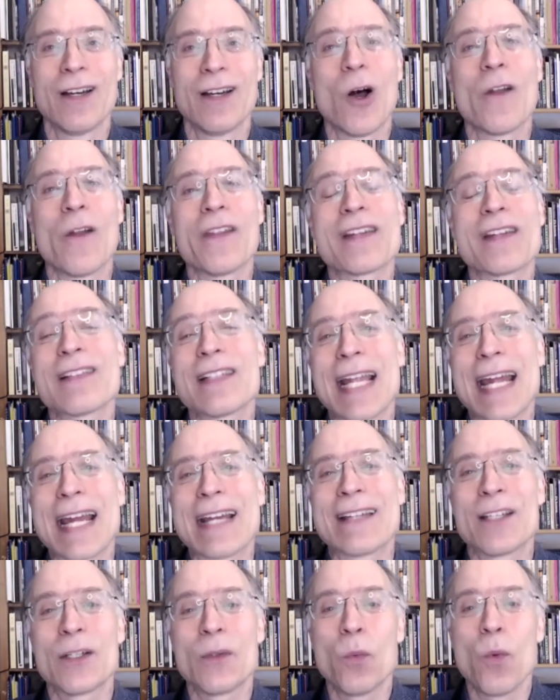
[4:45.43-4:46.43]
on the
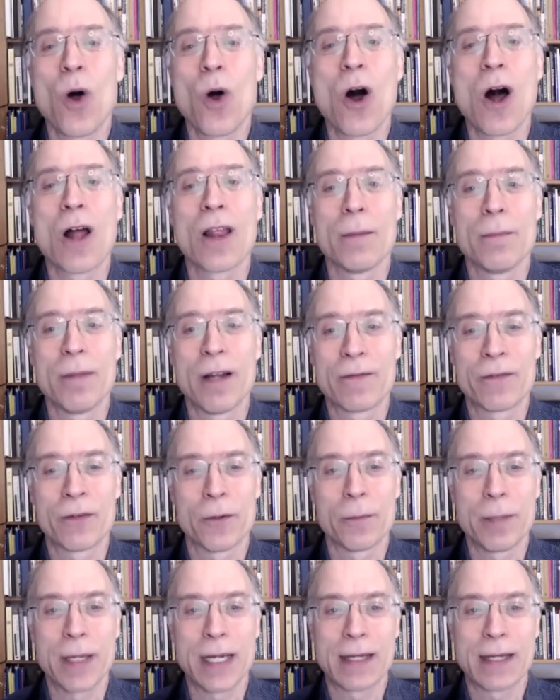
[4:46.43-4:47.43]
slanted wall above her
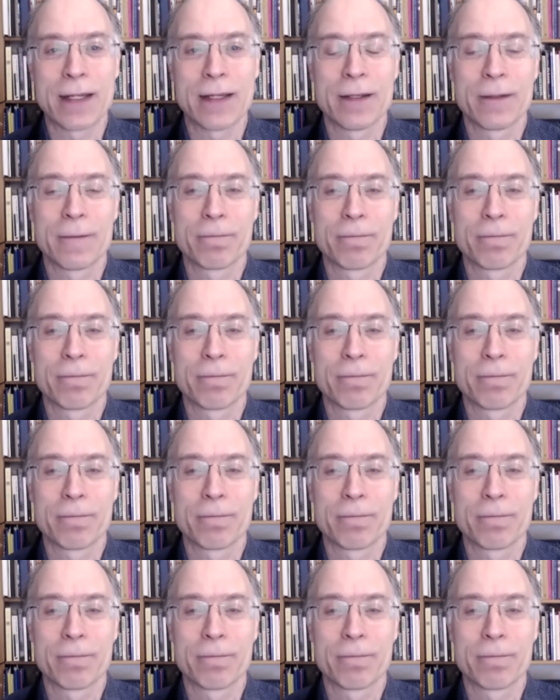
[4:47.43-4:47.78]
bed.